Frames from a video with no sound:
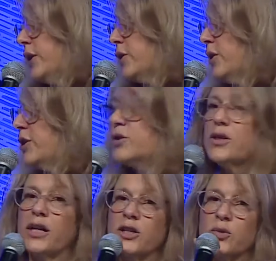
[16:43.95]
So I
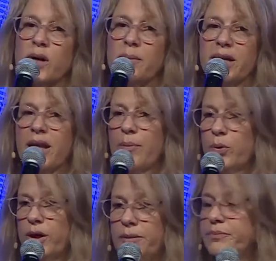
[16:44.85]
just want to make that point.